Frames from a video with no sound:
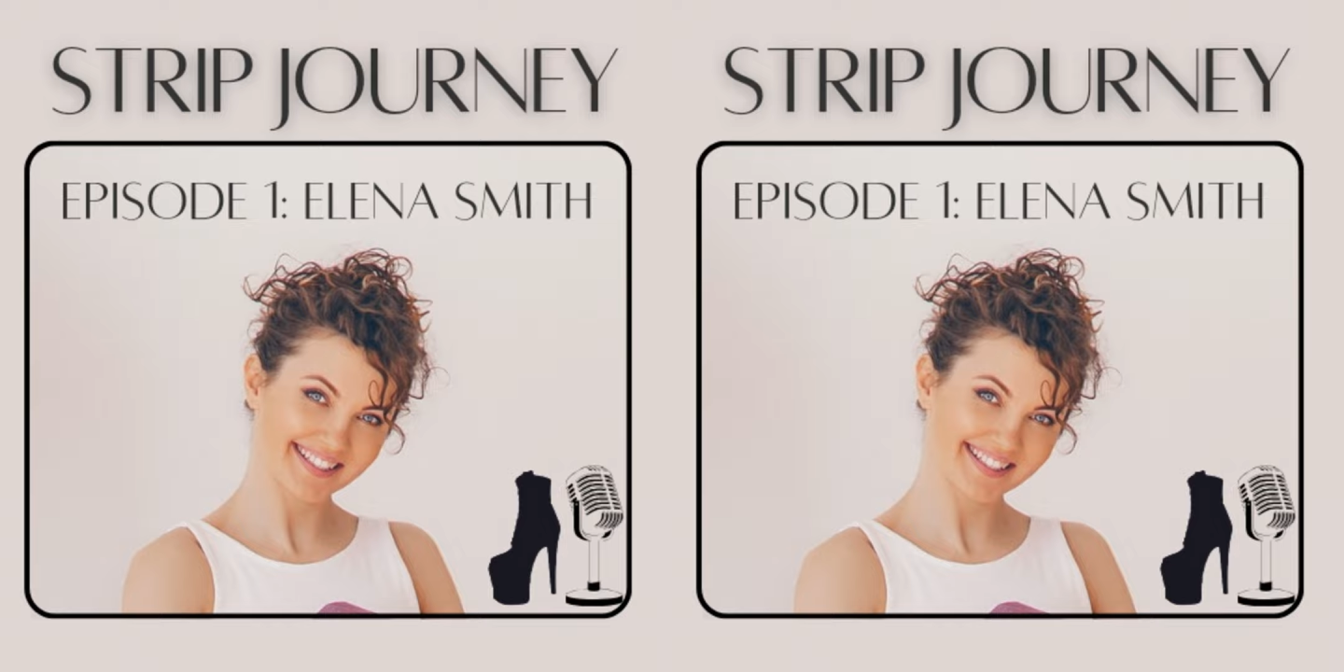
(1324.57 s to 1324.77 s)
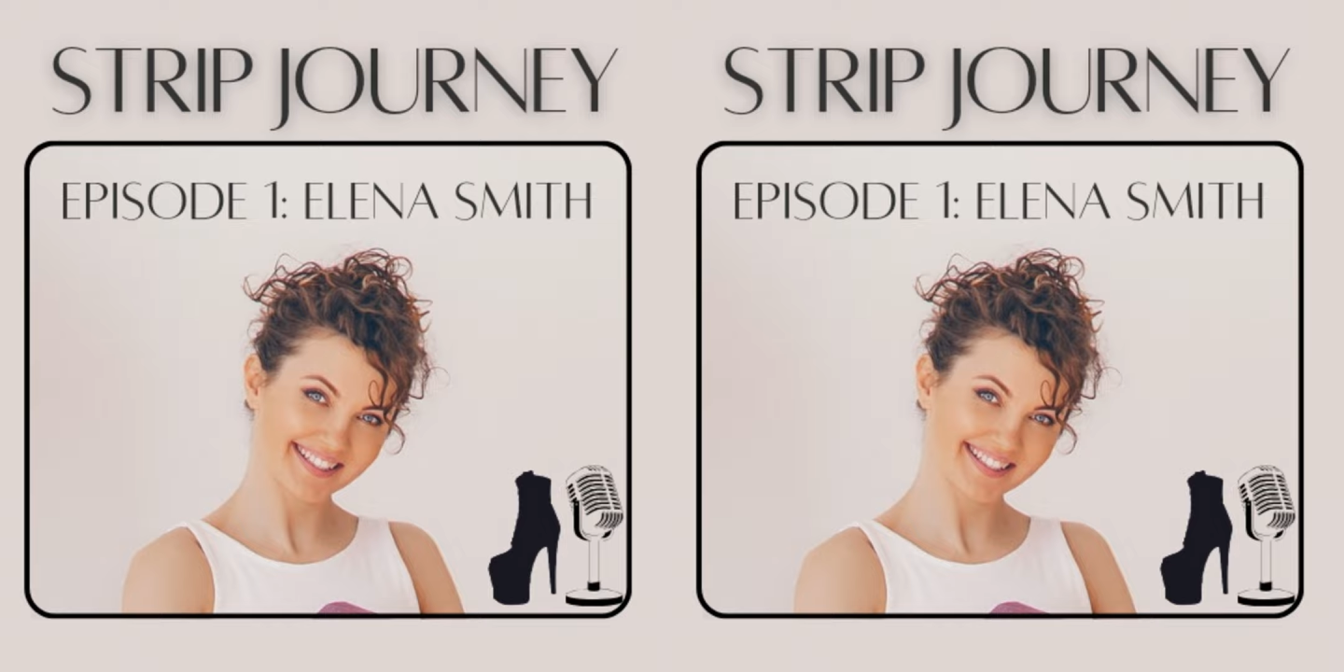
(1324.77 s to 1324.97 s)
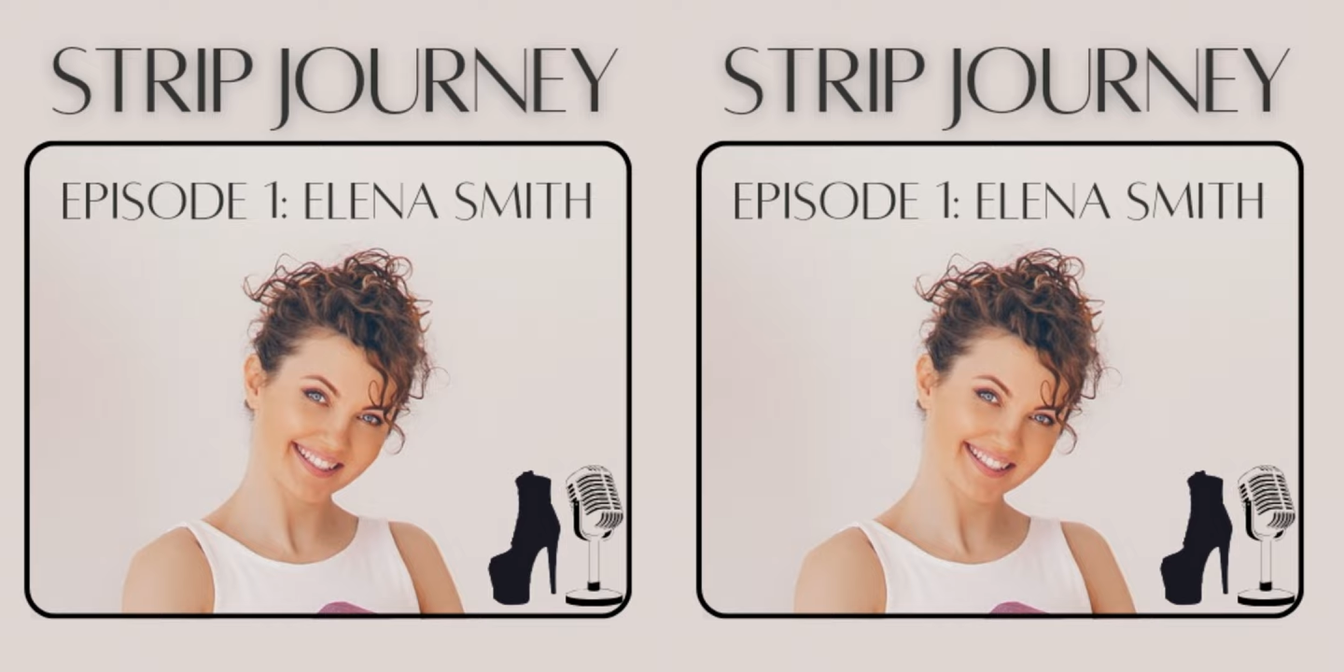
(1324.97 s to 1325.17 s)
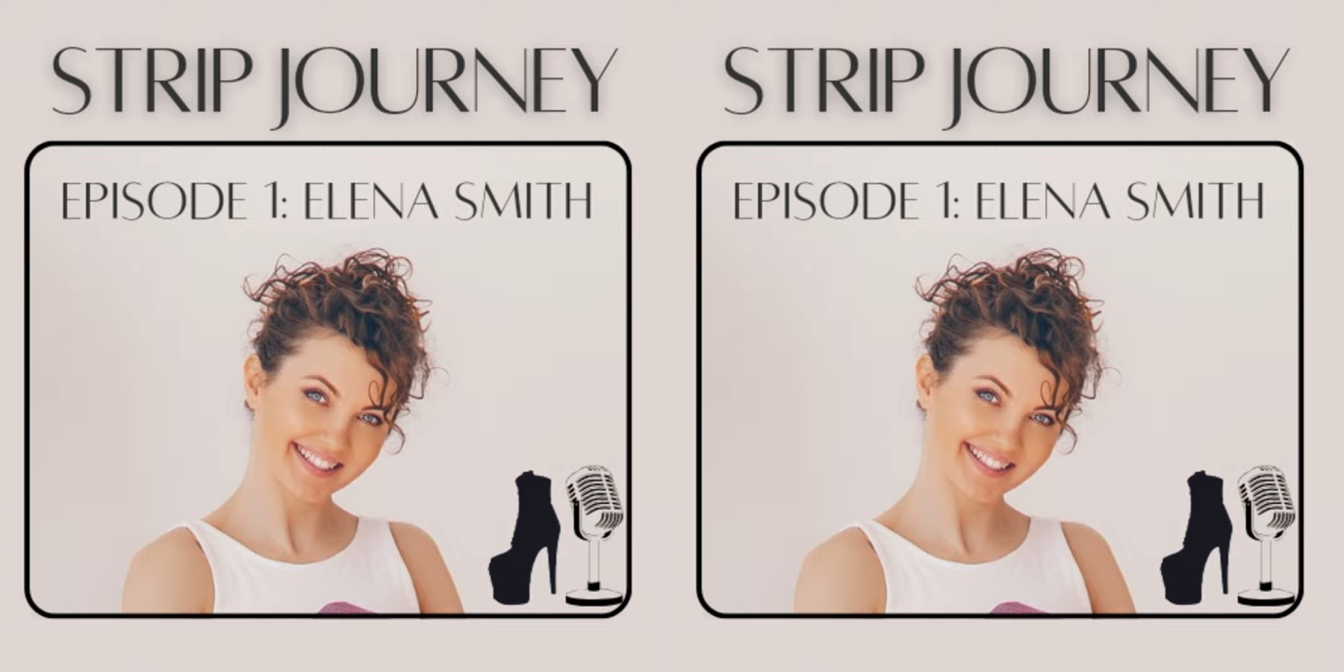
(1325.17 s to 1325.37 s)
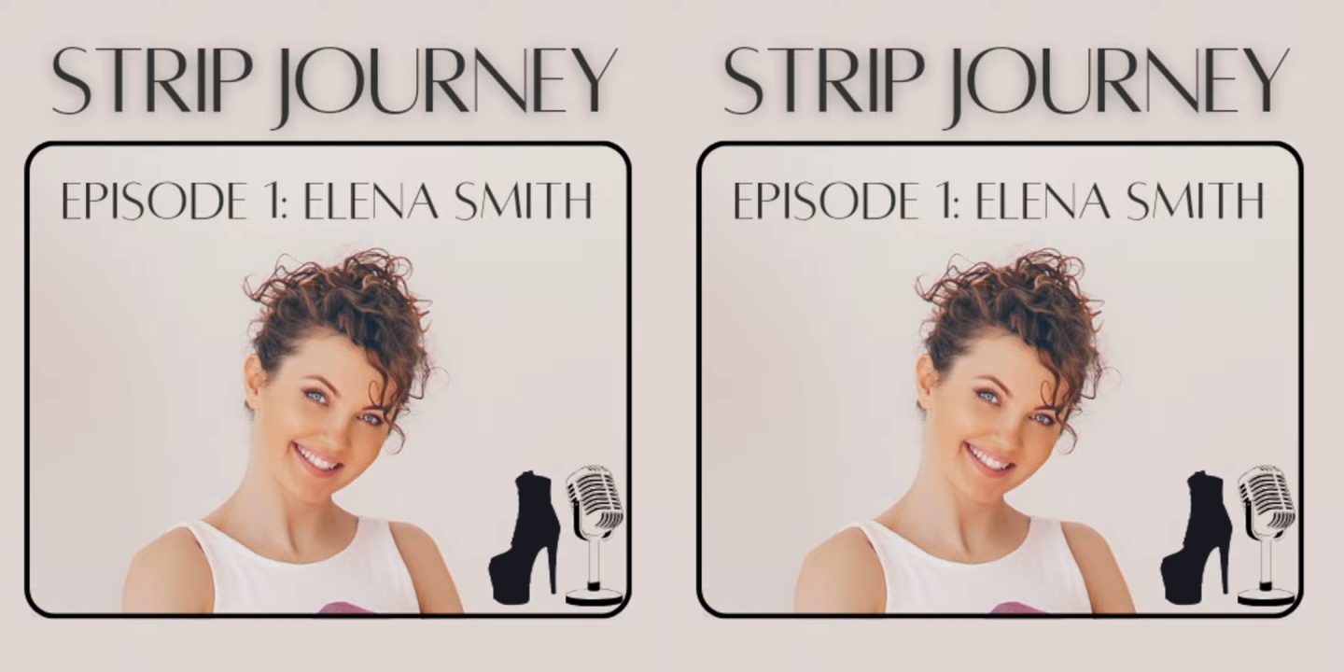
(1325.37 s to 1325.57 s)
Now you have
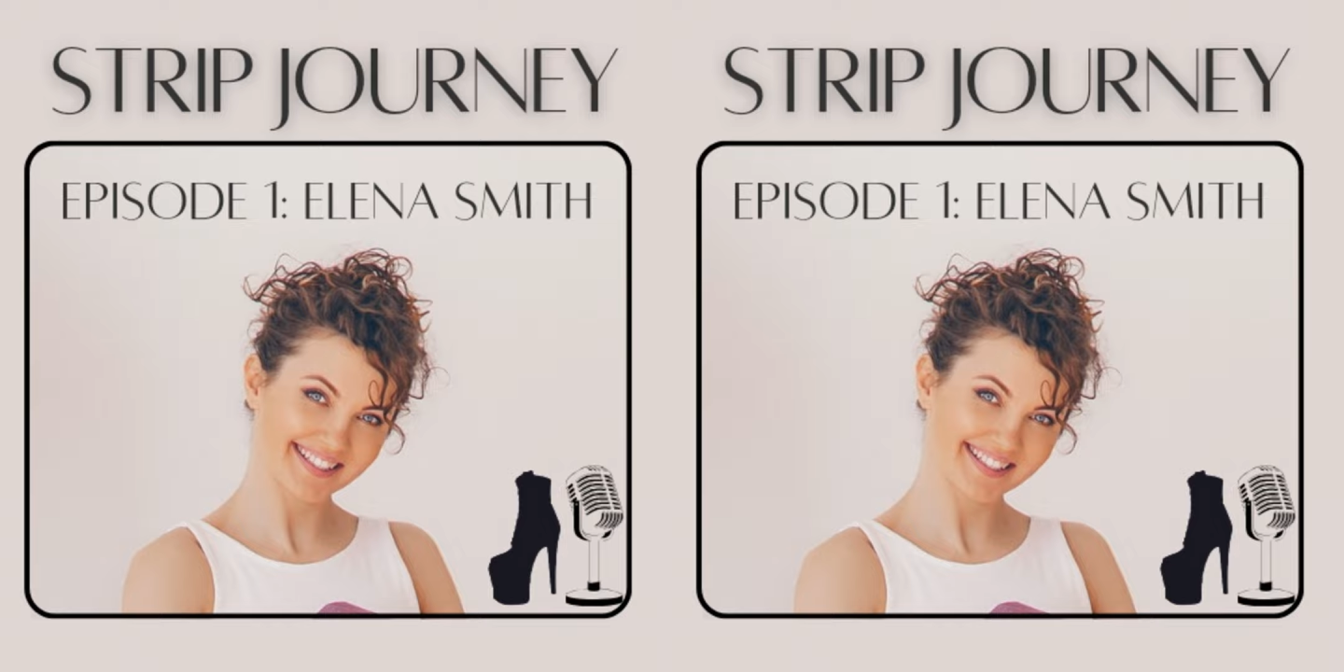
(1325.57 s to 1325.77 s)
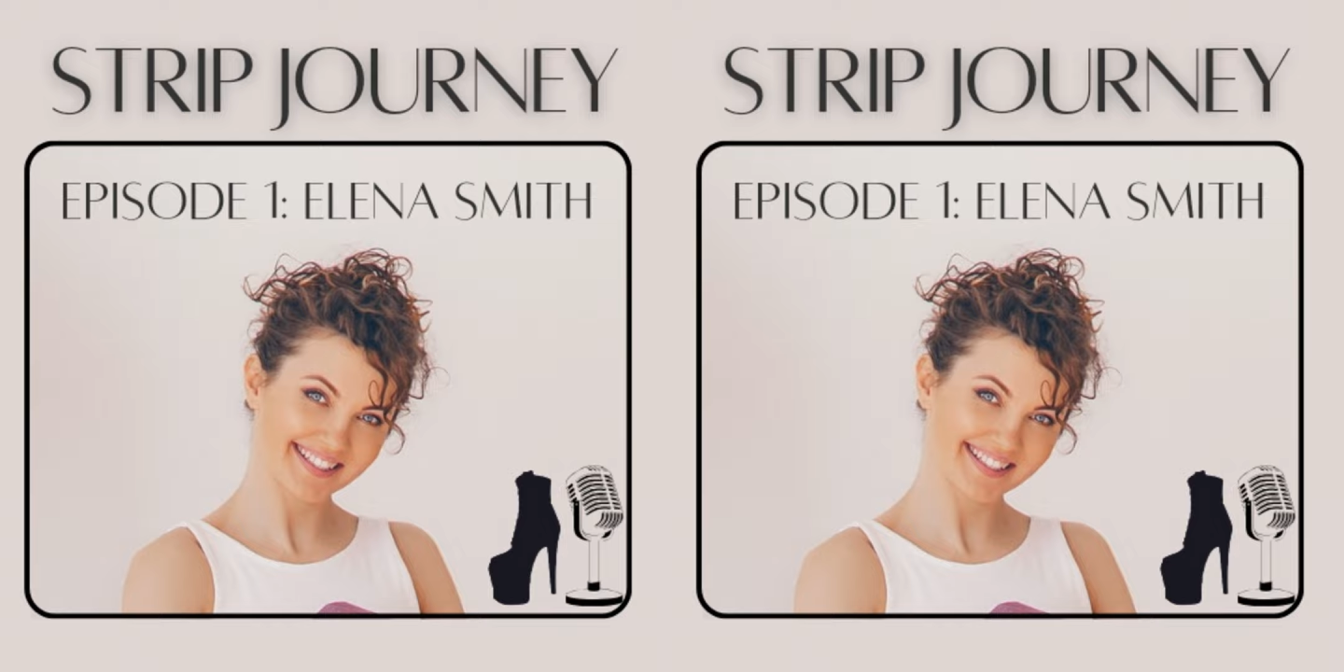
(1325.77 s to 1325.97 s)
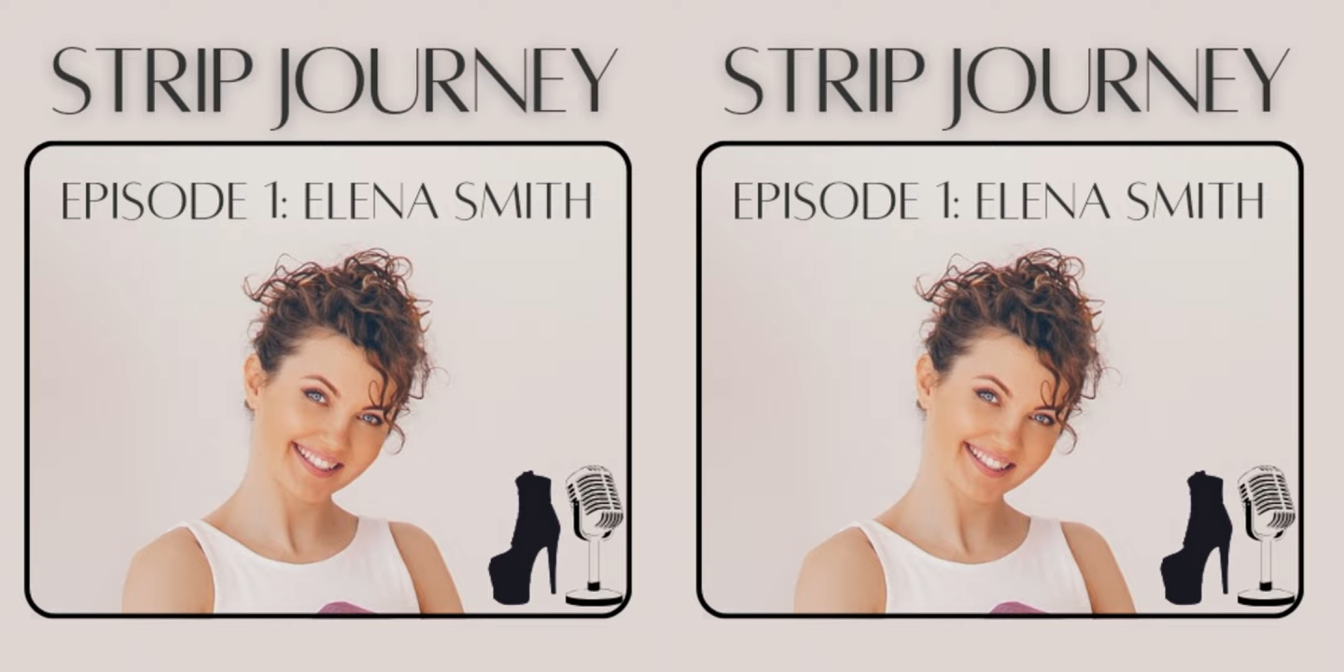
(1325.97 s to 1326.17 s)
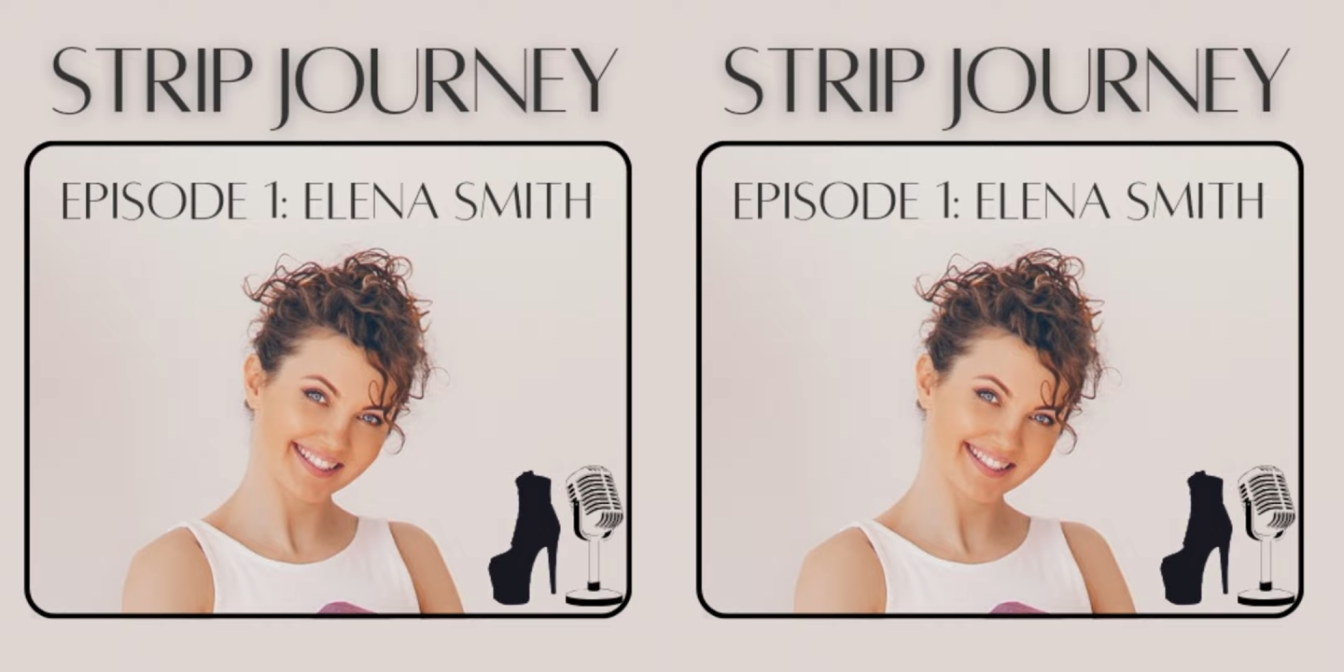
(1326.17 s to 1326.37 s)
to do it for the fall.